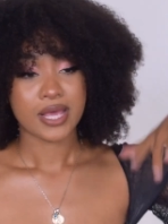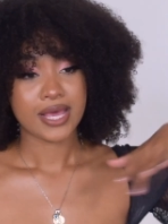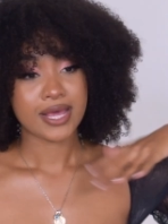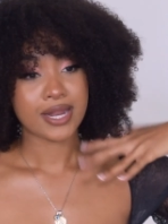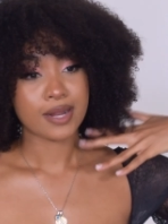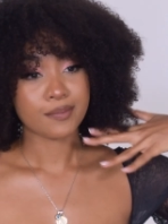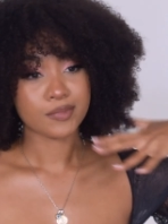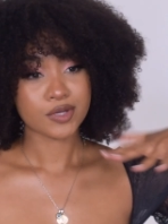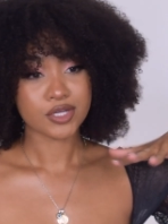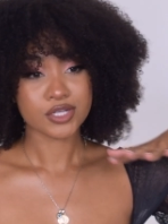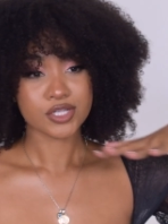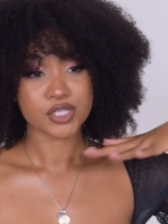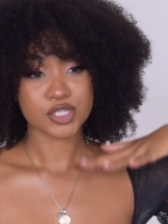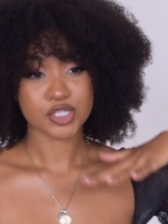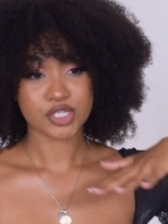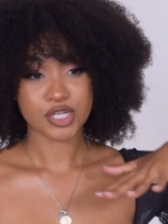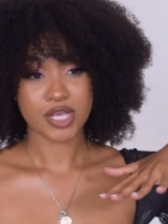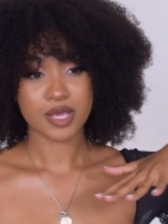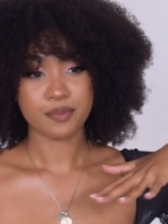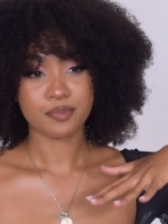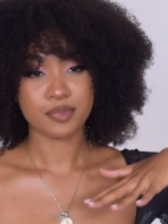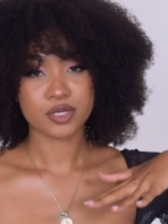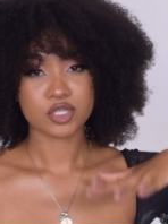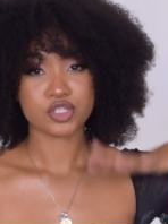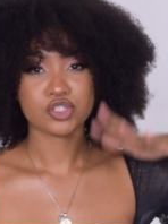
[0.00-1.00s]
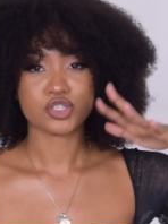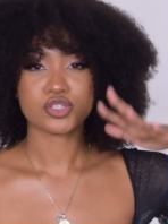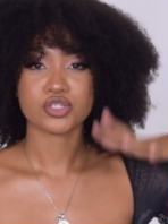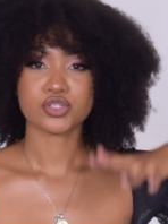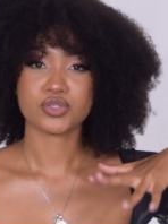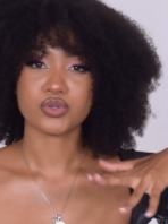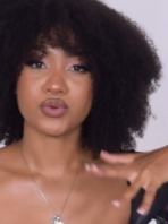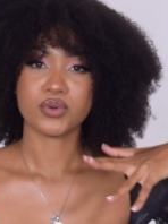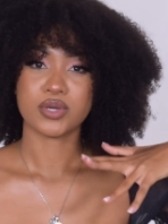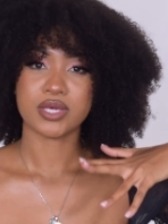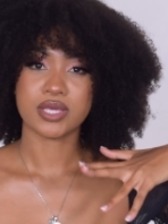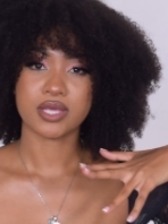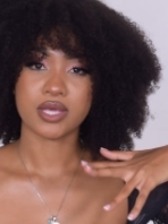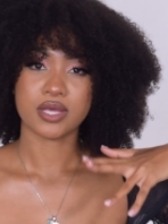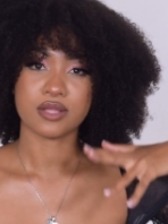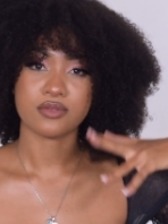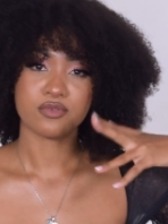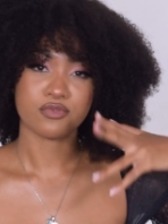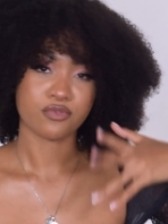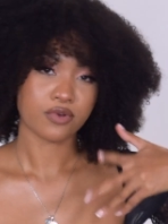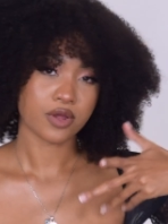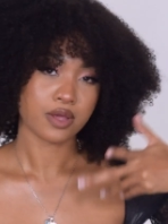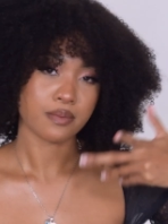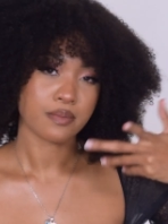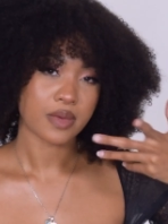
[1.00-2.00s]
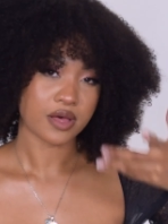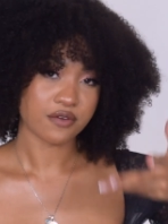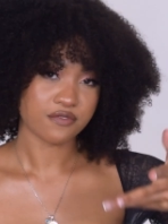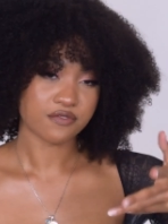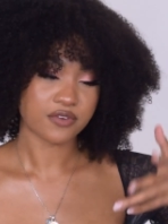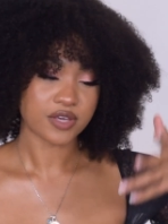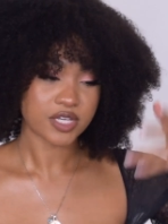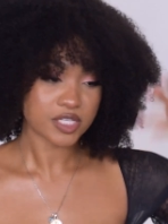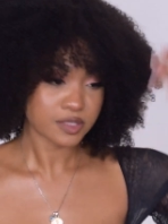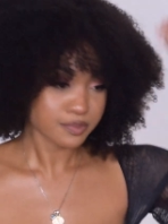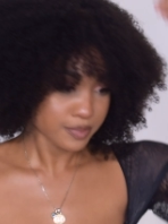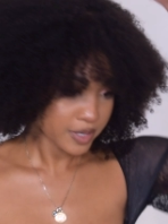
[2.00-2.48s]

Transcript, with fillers: And I'm gonna shape it just so it can frame my face